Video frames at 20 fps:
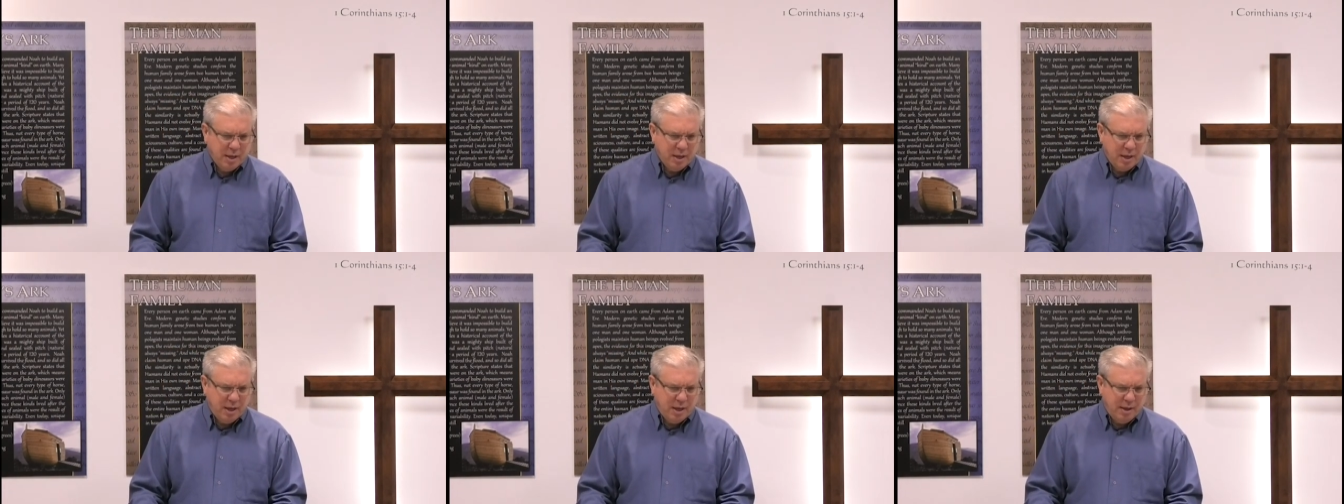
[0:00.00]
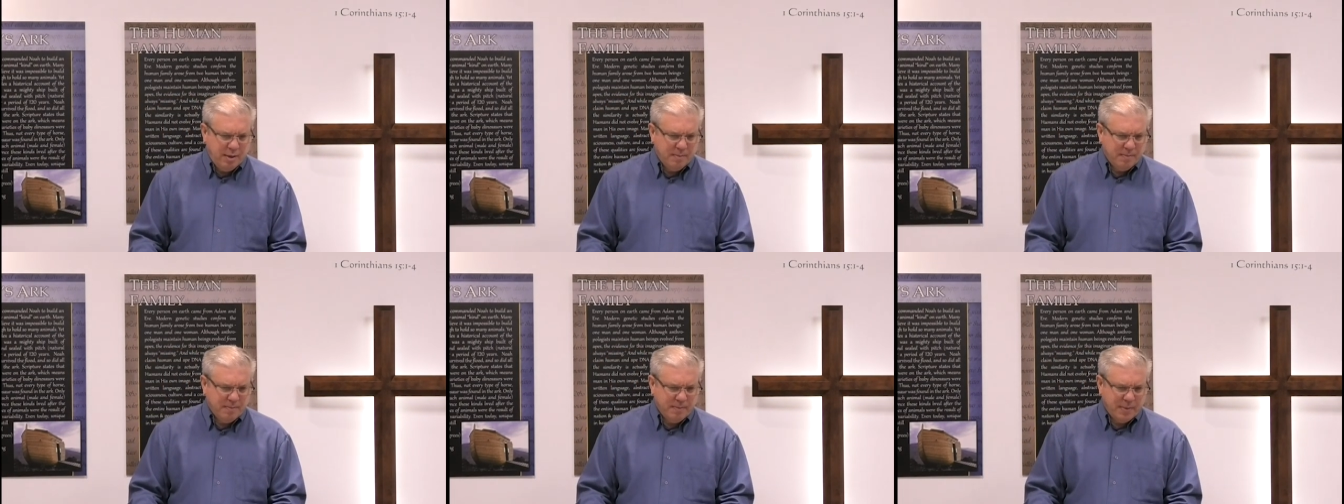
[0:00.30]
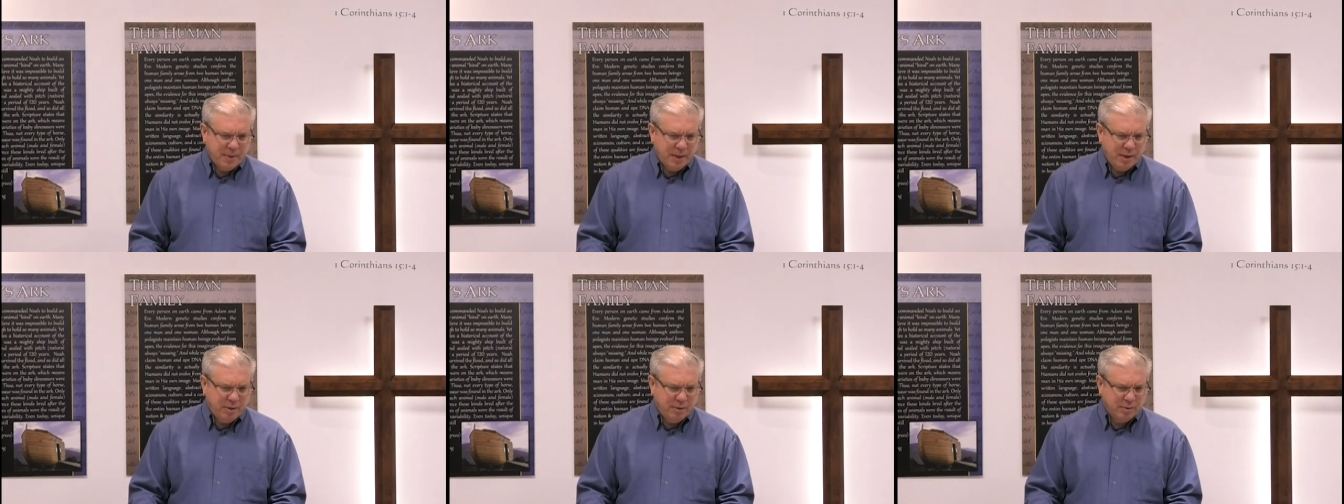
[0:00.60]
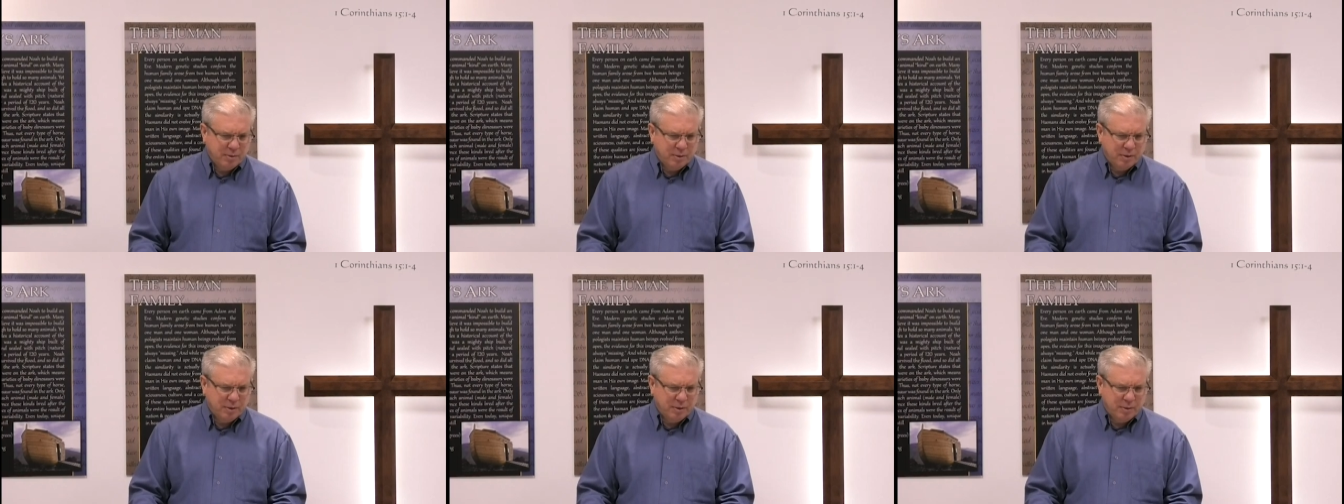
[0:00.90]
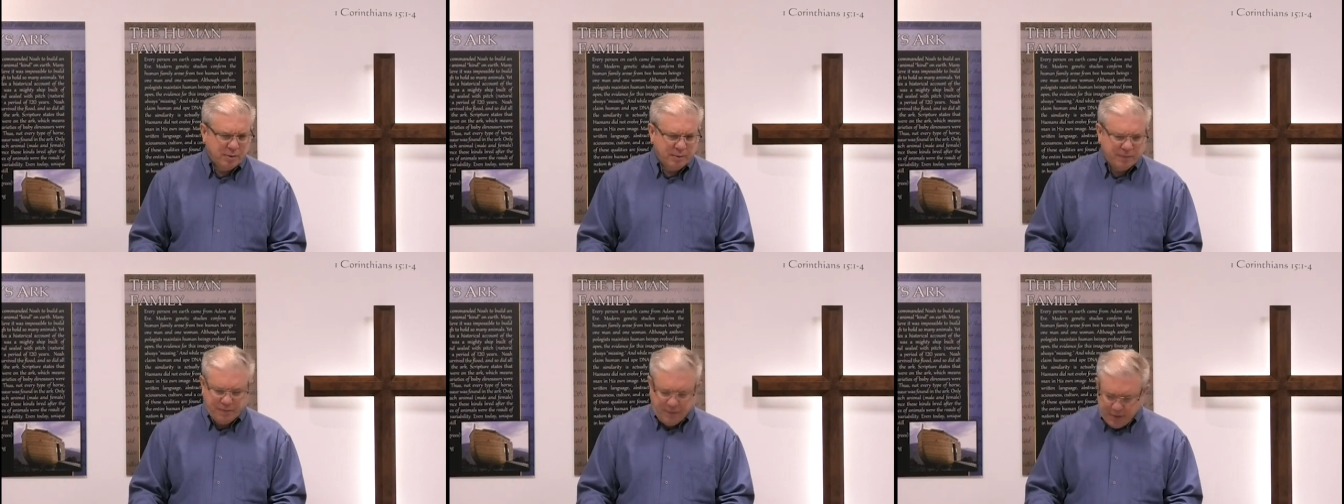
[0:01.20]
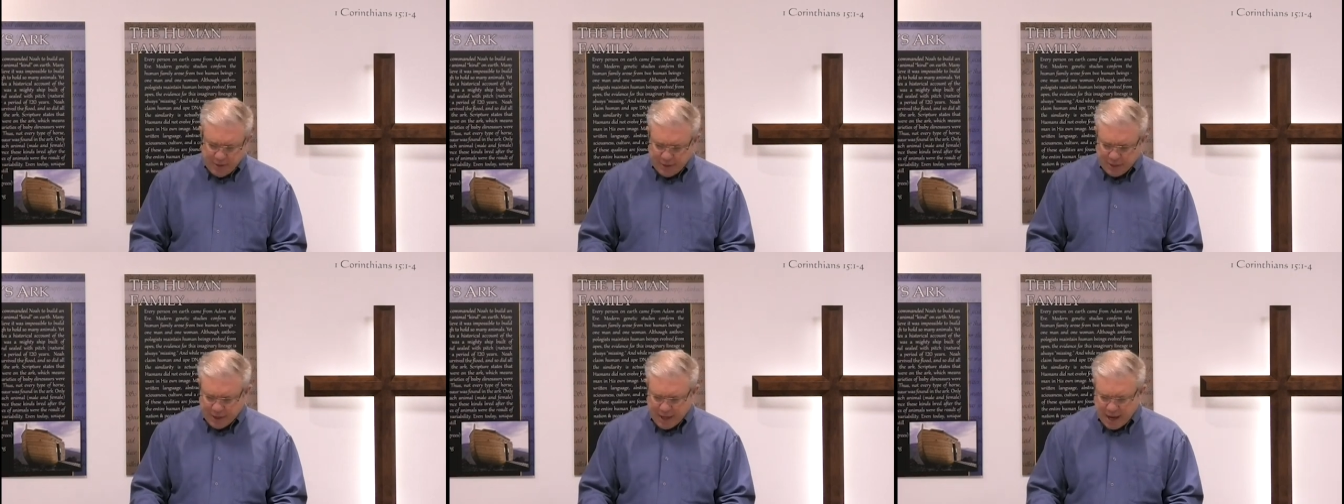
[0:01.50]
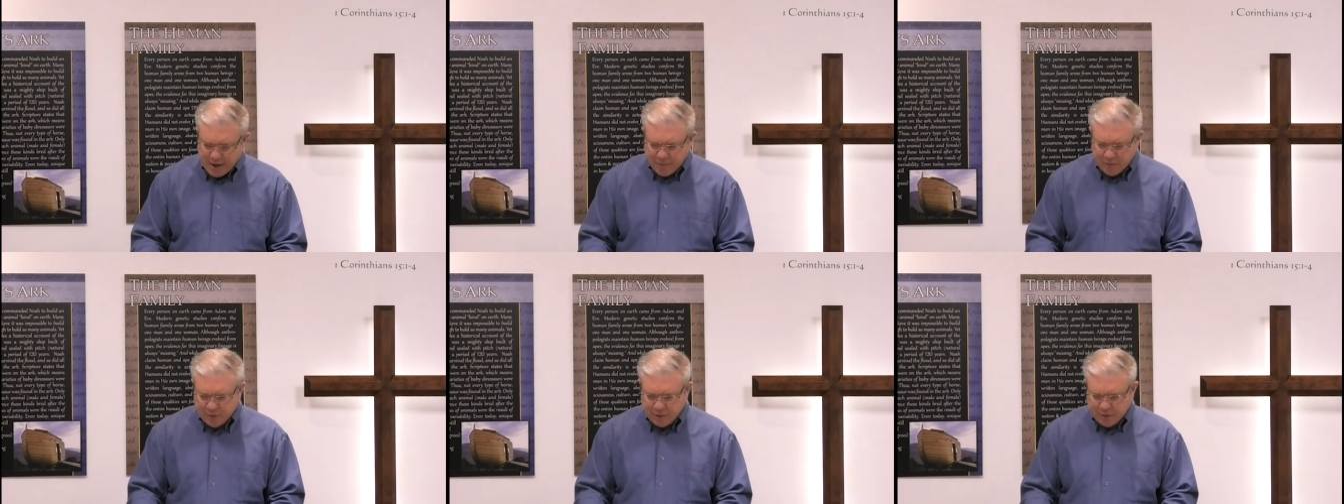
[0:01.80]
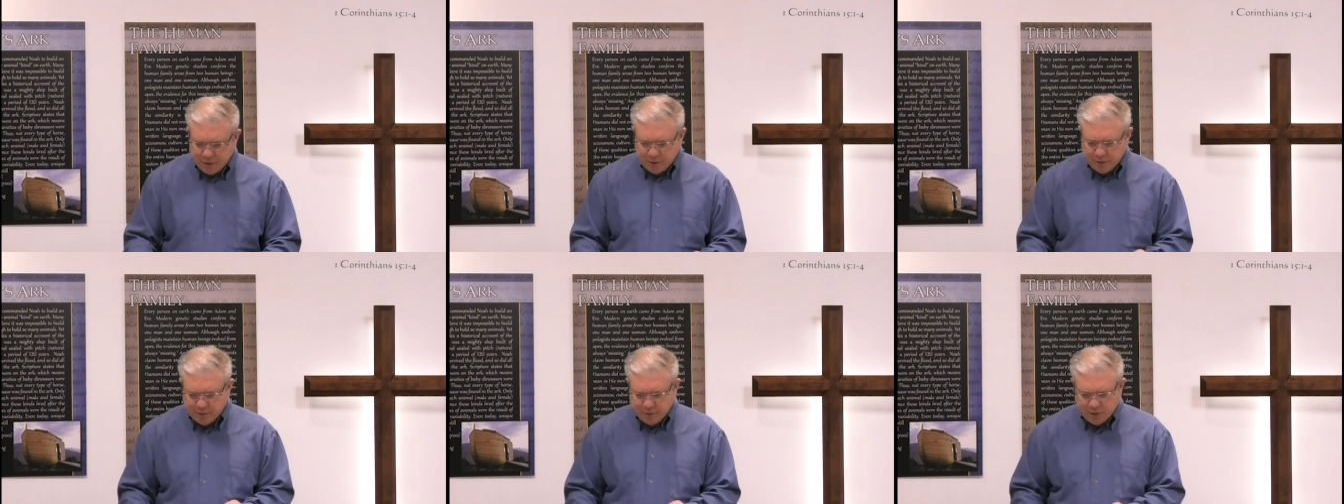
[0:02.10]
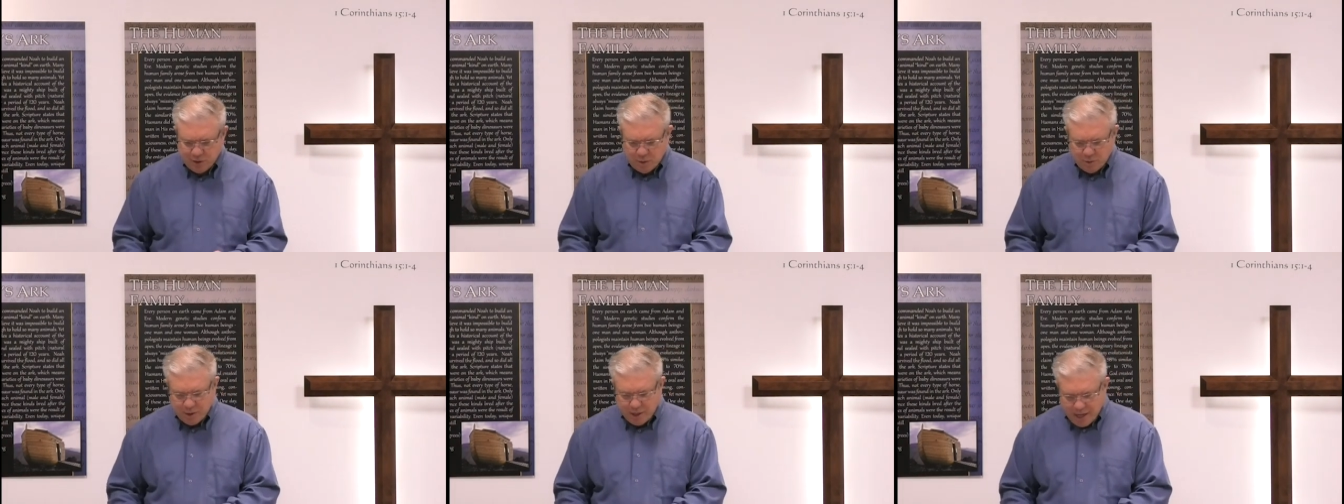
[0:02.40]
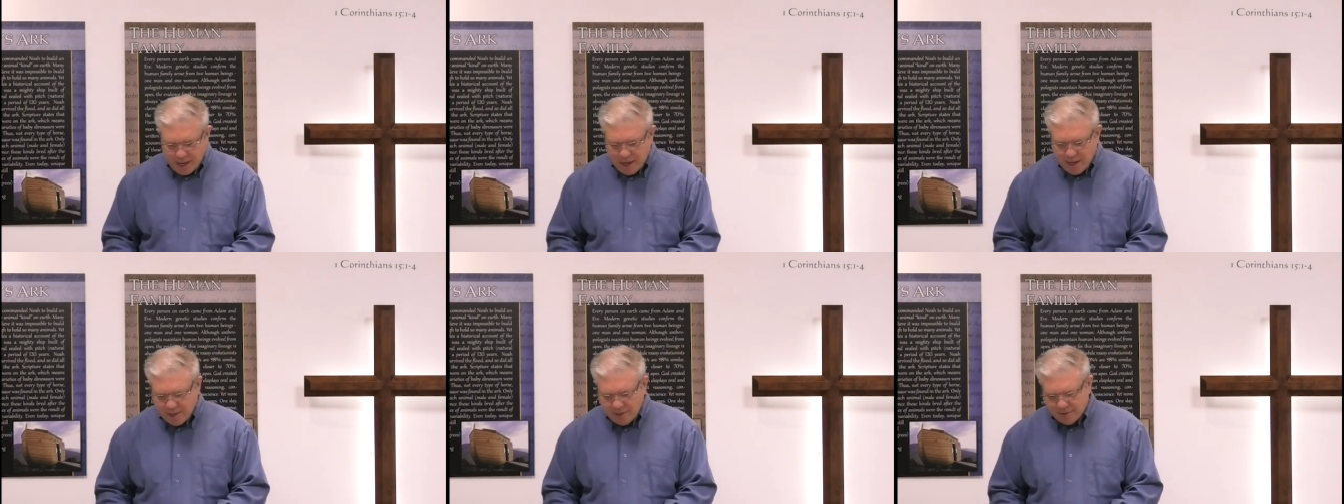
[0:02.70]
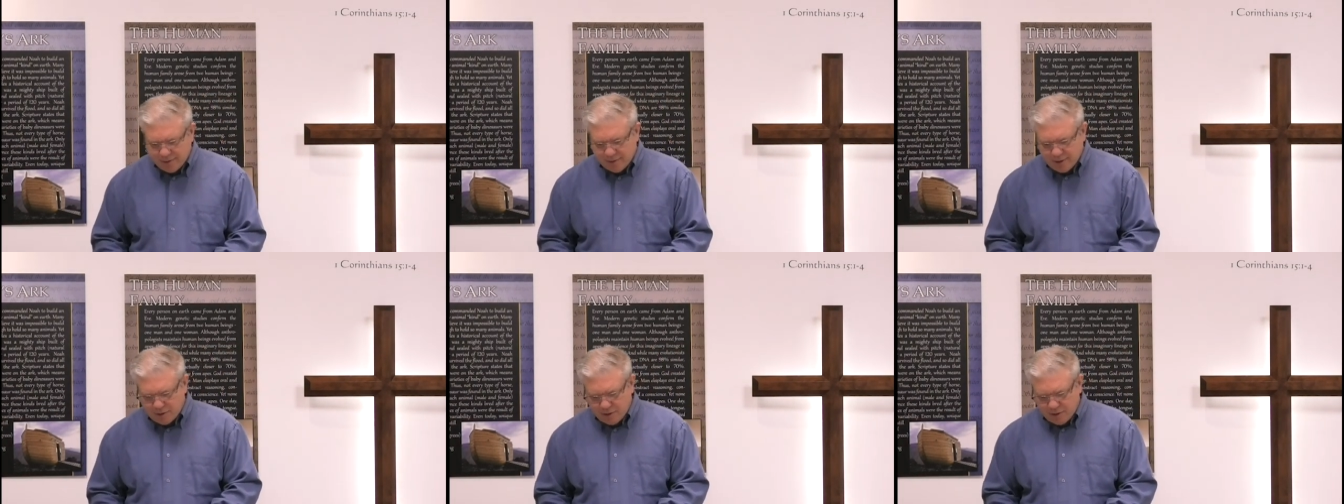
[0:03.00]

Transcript: um, you know, we're very thankful there was no guns.